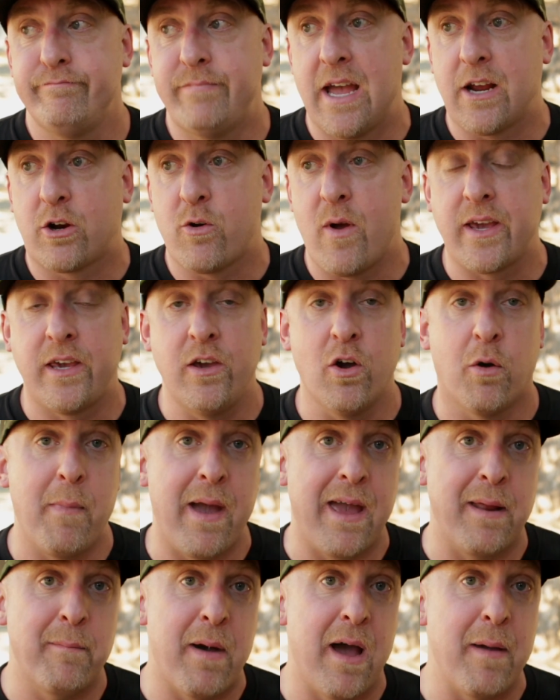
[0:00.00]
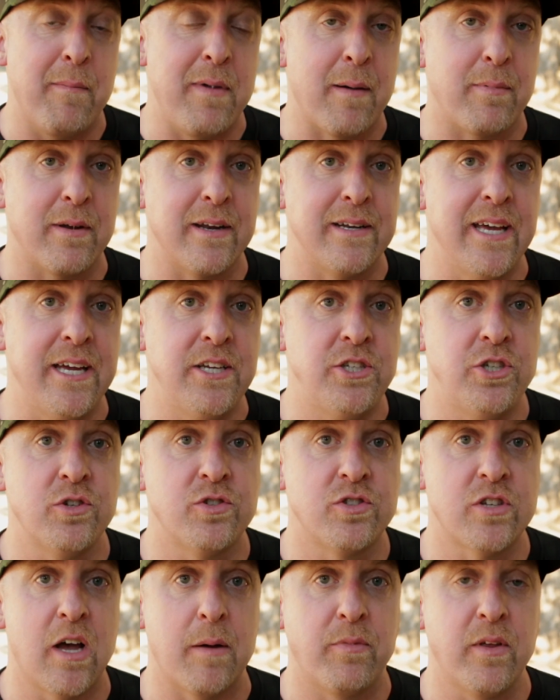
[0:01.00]
that cranky old man might be able to teach you
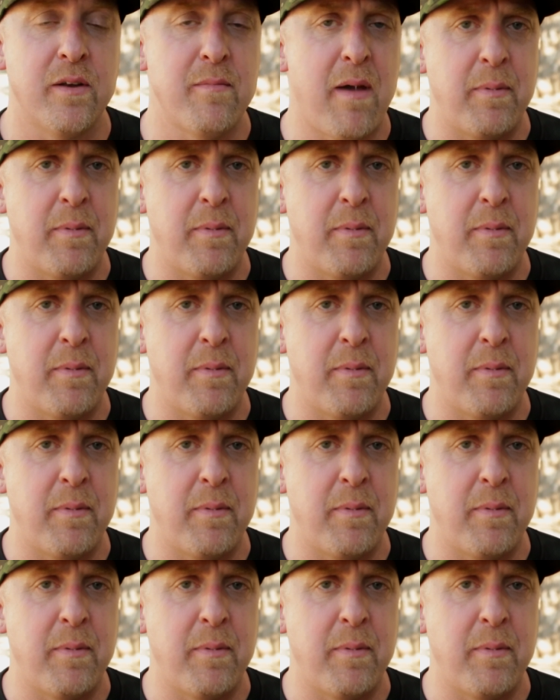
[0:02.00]
something.